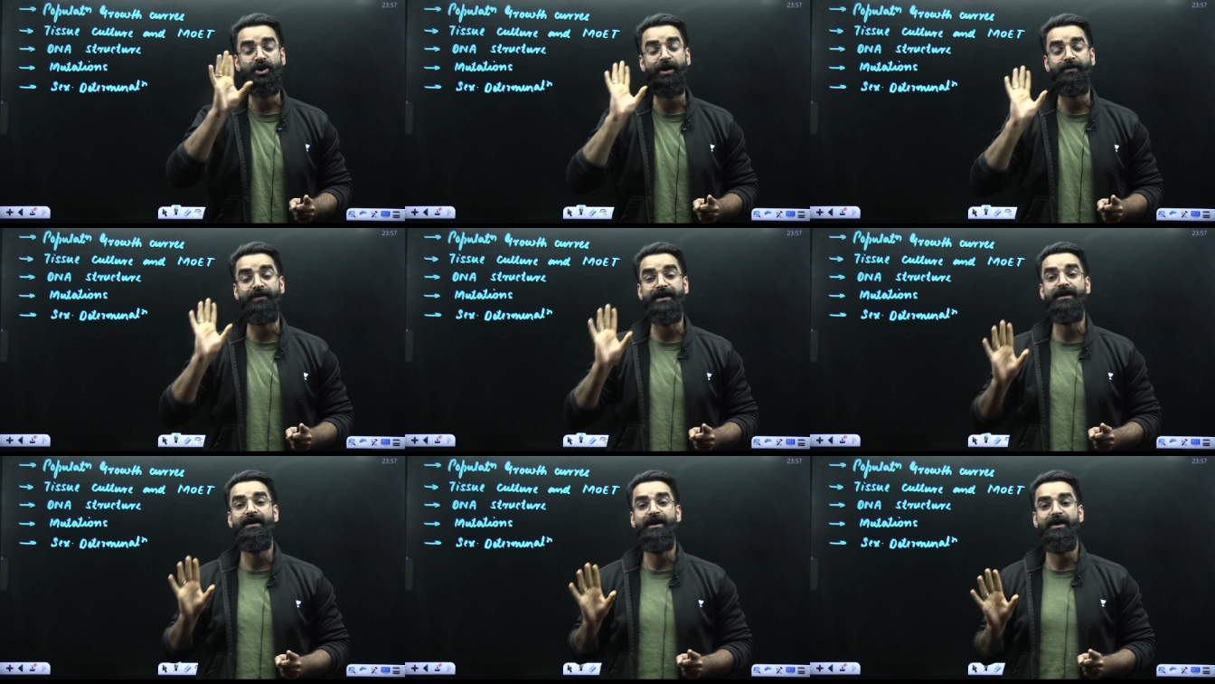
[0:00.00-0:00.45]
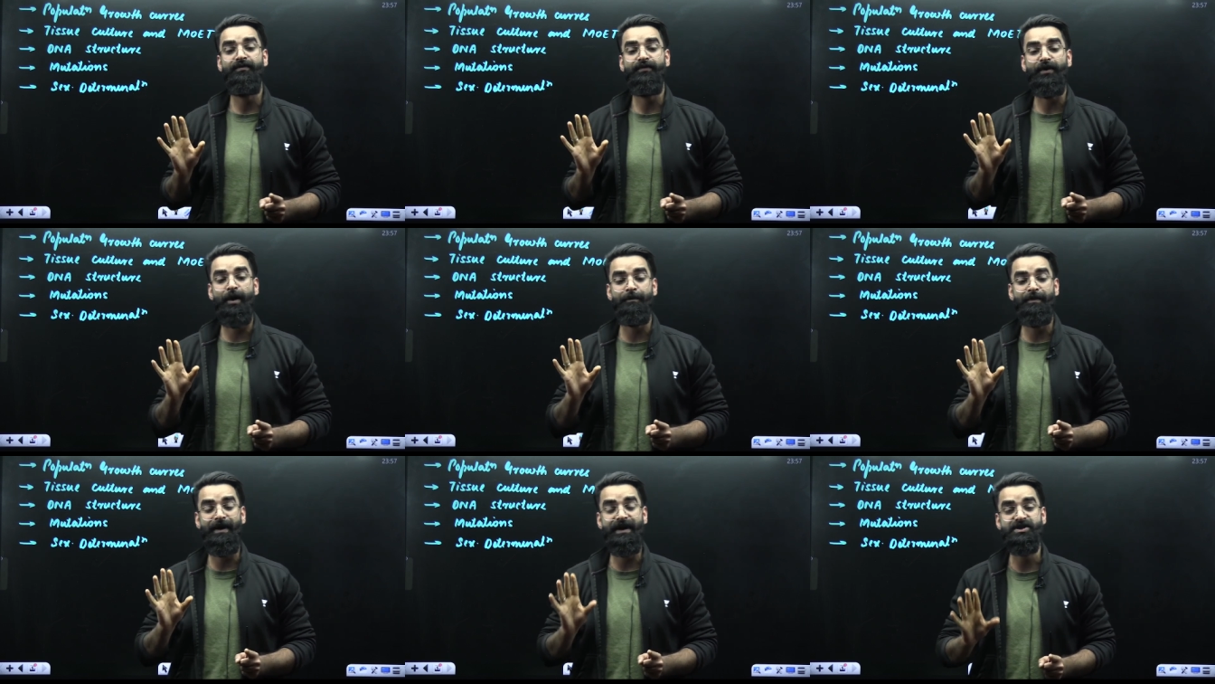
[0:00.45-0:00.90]
solving
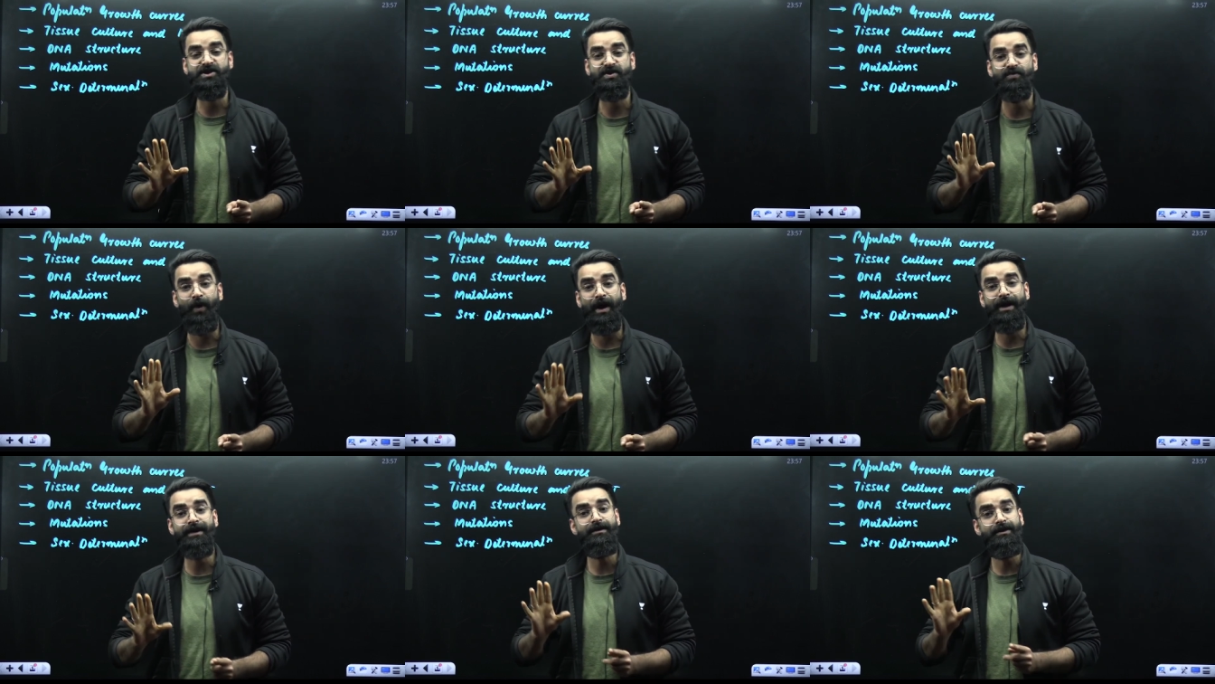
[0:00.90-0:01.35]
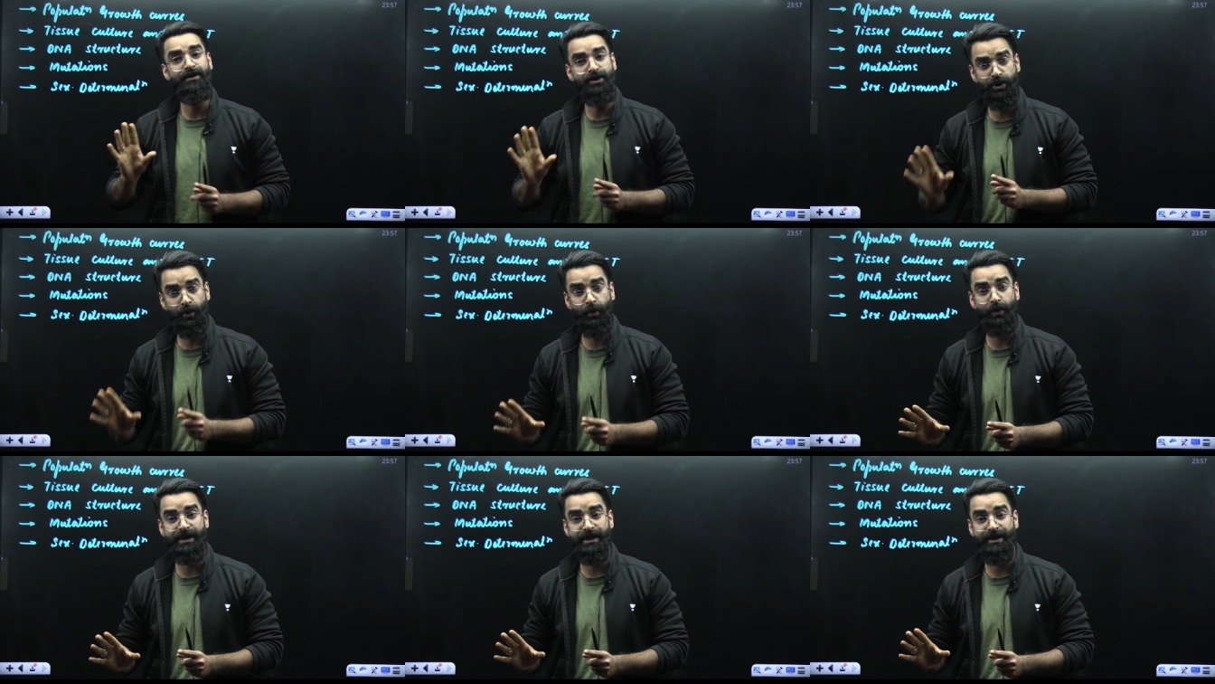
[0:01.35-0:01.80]
from past one
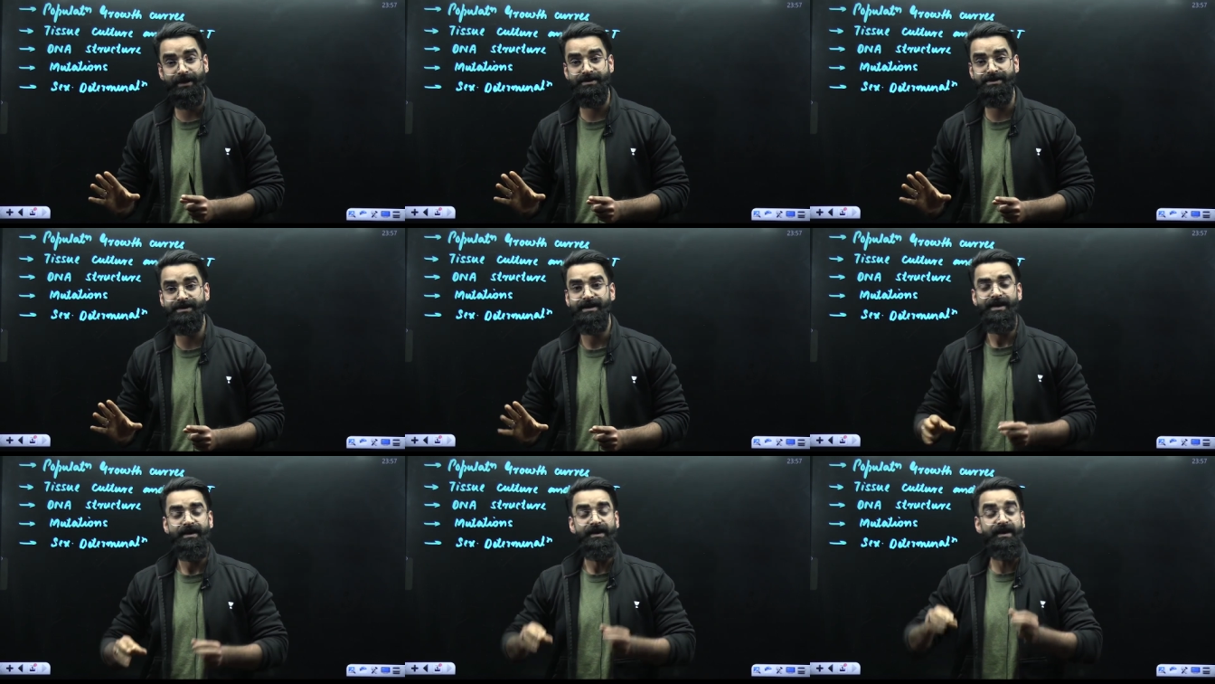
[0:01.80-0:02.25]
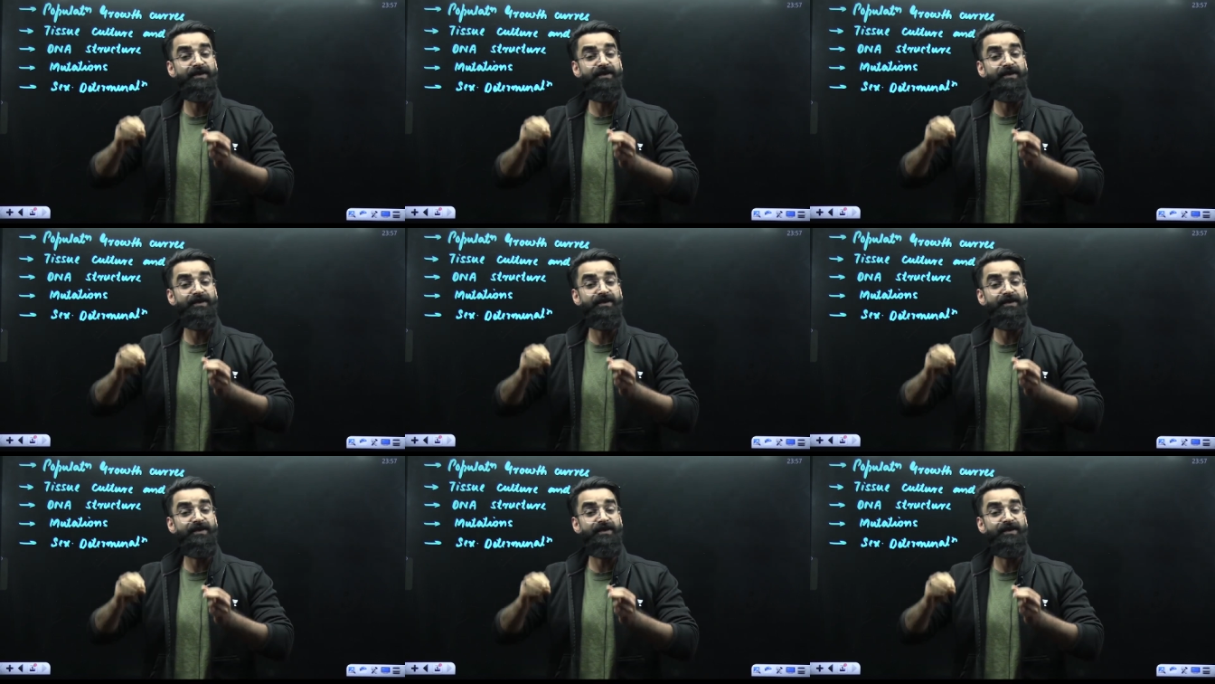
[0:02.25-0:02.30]
two years.